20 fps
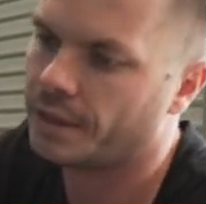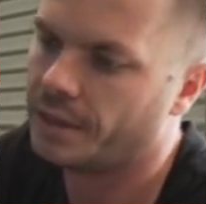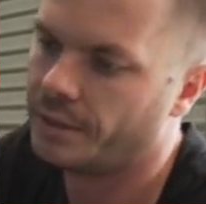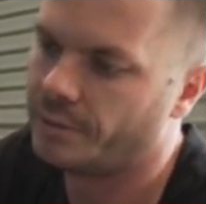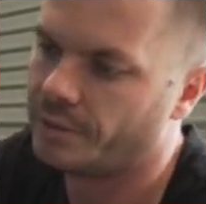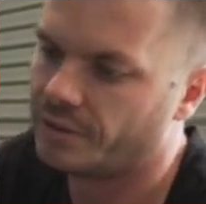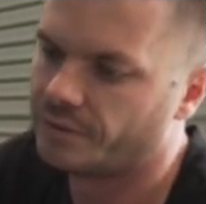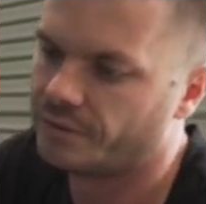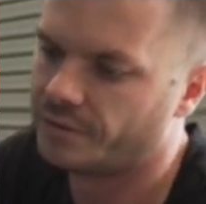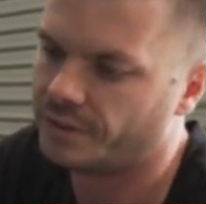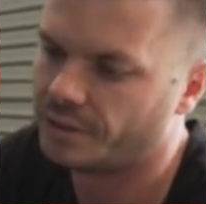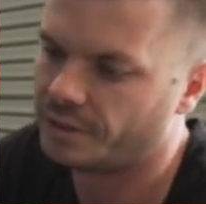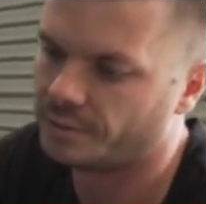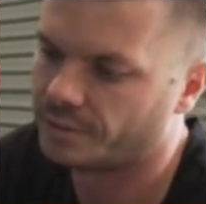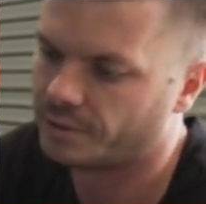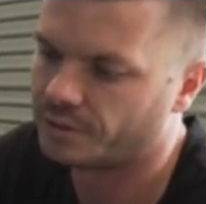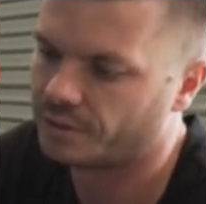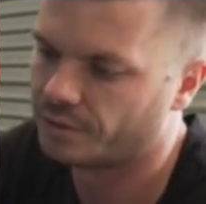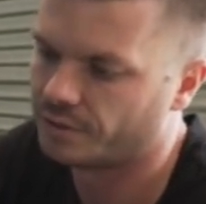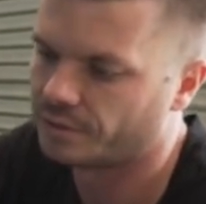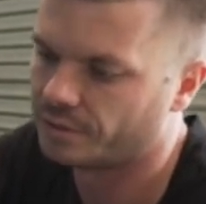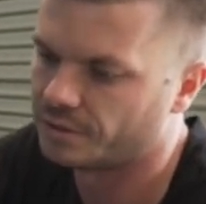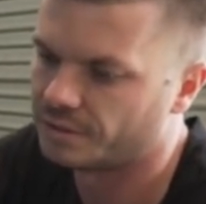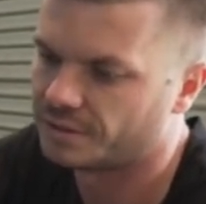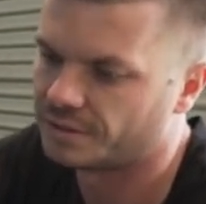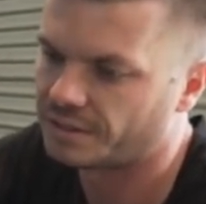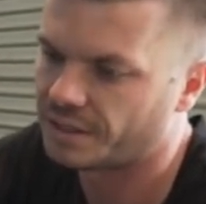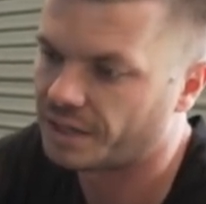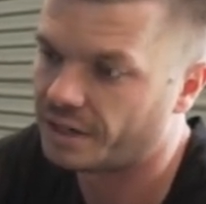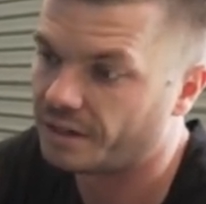Then we can fill it with coolant
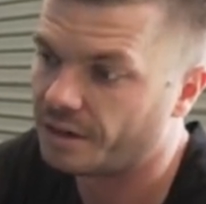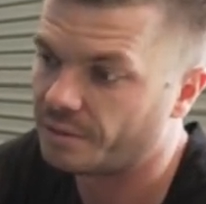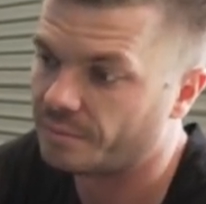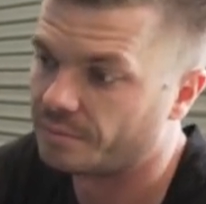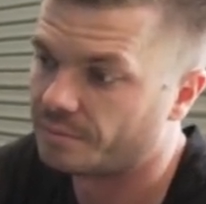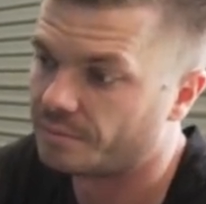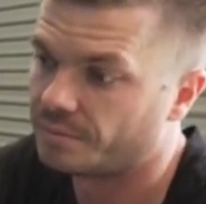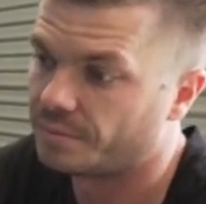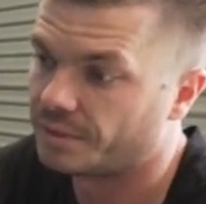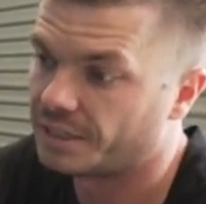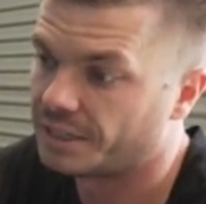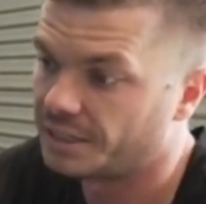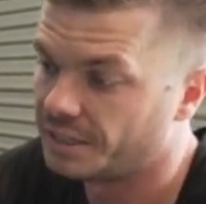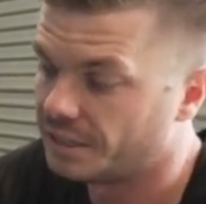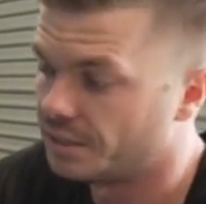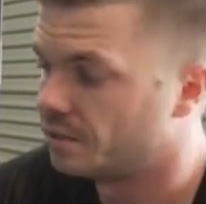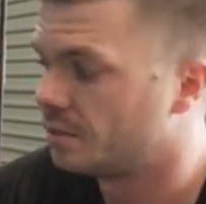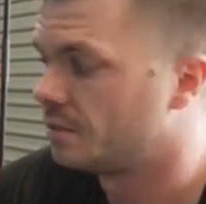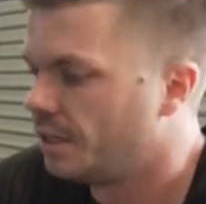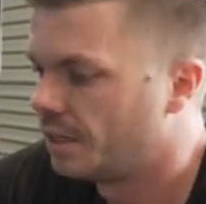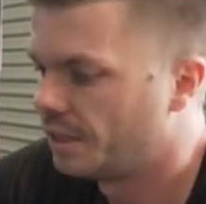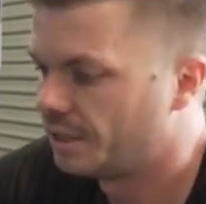and start up and bleed it.